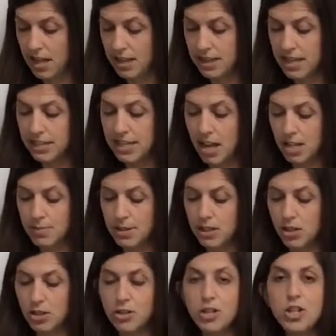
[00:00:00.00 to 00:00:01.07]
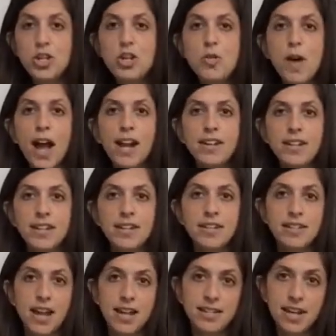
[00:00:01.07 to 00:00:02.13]
This helps me learn new ideas
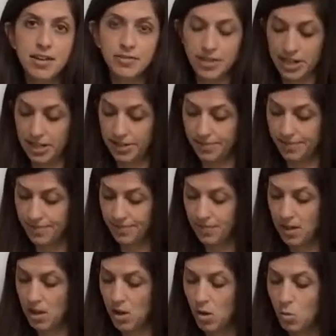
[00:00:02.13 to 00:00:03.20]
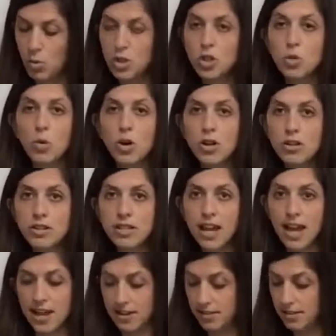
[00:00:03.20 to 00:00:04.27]
as I read. When Squirrel
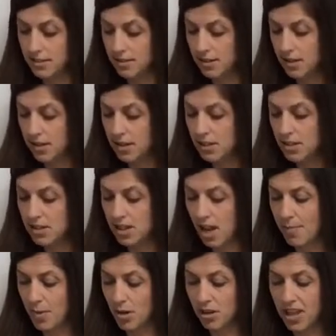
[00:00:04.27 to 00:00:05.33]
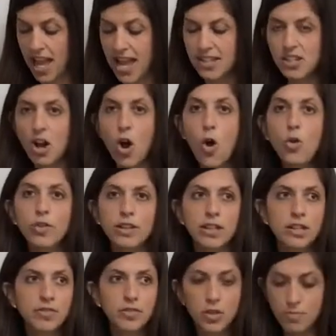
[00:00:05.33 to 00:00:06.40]
says, "Summer lasts only
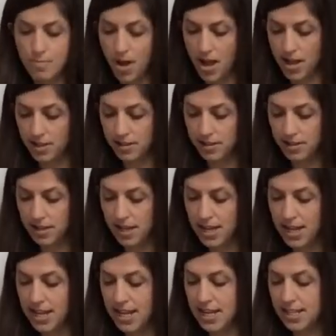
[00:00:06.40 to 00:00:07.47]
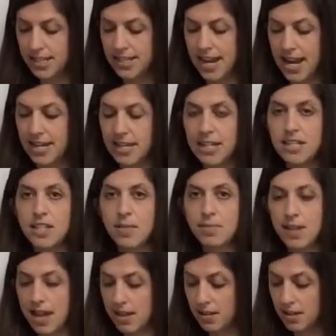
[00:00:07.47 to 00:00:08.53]
a few months," he's stating
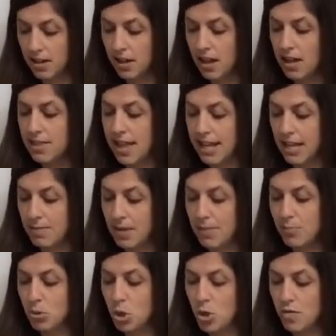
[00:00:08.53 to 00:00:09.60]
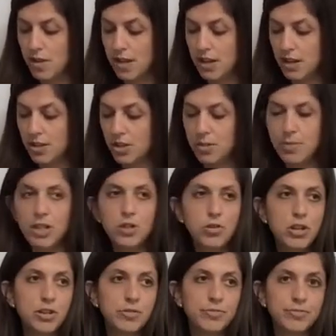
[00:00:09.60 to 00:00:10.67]
something that can be proven to be
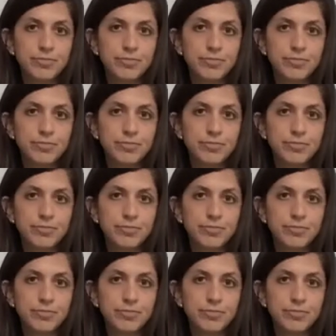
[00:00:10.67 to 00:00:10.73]
true.